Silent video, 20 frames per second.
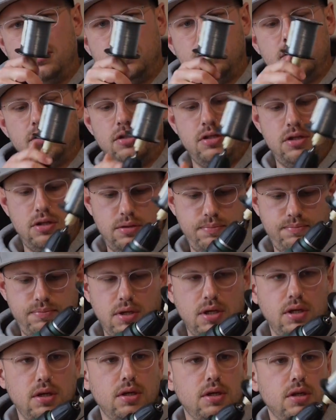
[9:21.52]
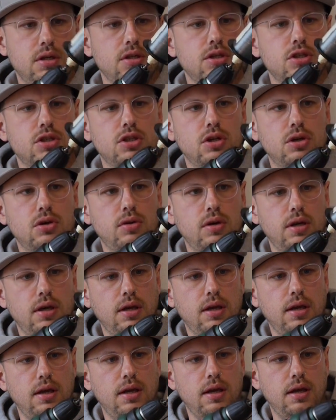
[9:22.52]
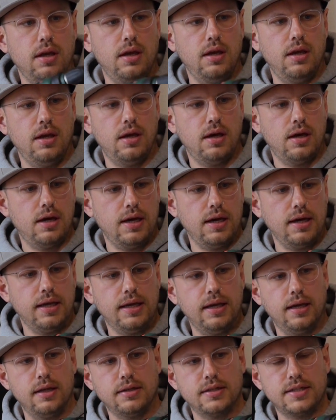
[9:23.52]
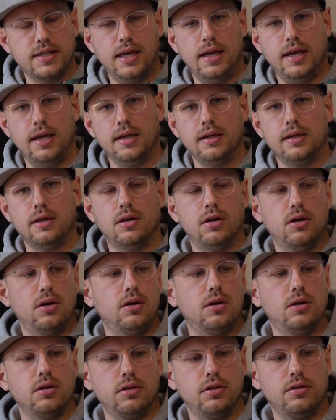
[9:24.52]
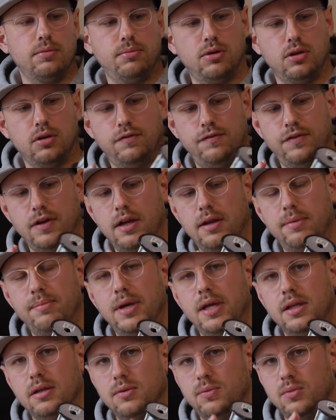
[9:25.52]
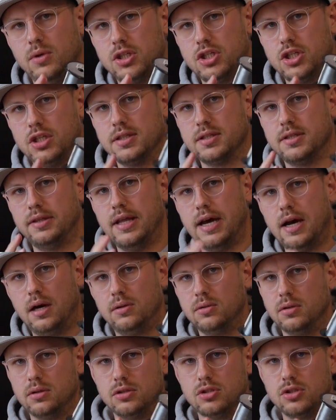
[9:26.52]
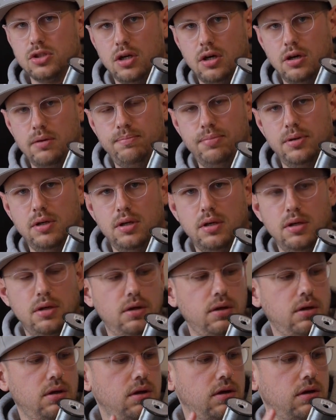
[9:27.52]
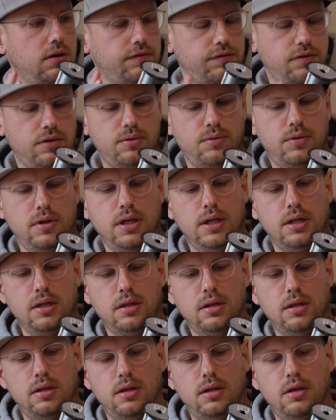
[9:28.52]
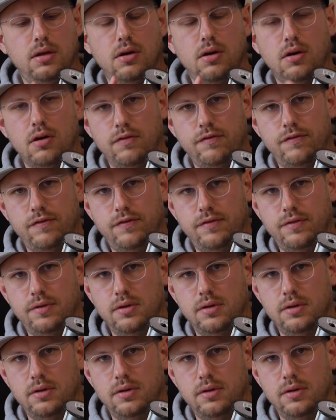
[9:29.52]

on top, so I can take all the monofilament which is now on top of the reel off.